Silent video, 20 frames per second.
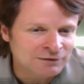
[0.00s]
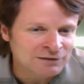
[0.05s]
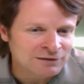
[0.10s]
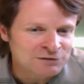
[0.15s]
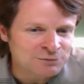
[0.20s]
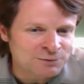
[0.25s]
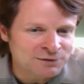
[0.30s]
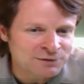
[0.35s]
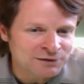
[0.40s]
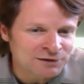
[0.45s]
At
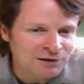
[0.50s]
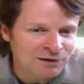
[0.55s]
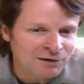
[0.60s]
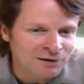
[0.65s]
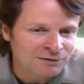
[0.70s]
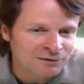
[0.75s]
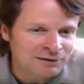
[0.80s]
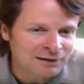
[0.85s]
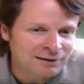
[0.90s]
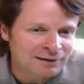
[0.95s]
least with the
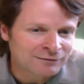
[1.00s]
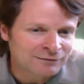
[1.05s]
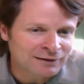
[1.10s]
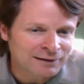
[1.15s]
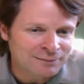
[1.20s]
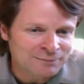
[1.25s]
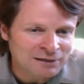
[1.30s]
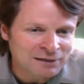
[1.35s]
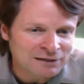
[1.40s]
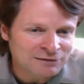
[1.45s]
car, you have
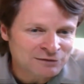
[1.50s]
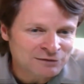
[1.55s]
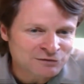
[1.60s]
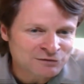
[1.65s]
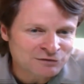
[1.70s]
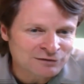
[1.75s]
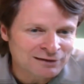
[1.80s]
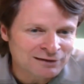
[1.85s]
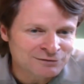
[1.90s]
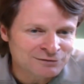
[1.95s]
like a
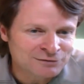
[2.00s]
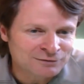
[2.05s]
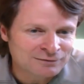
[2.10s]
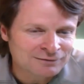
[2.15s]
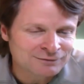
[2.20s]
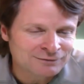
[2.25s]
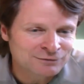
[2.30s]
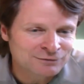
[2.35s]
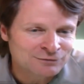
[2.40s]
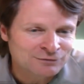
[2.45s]
maintenance
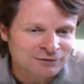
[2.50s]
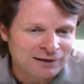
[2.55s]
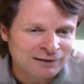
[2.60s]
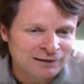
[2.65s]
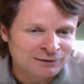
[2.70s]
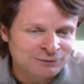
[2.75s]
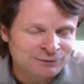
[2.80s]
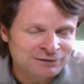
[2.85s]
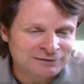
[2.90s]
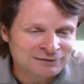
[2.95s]
schedule. If you
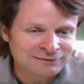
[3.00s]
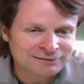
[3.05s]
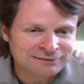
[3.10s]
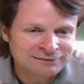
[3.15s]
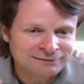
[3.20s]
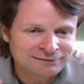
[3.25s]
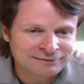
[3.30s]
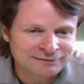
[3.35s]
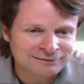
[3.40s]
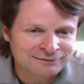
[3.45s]
follow it,
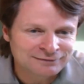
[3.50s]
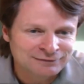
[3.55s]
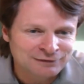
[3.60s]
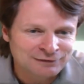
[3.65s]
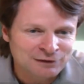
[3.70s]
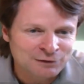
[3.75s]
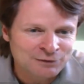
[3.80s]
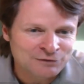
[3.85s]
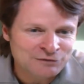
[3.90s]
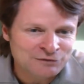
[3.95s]
you you
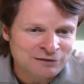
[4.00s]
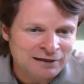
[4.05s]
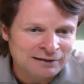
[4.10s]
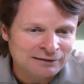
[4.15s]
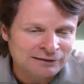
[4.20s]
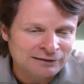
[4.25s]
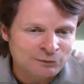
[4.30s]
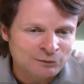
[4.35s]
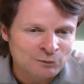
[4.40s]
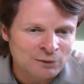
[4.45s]
know exactly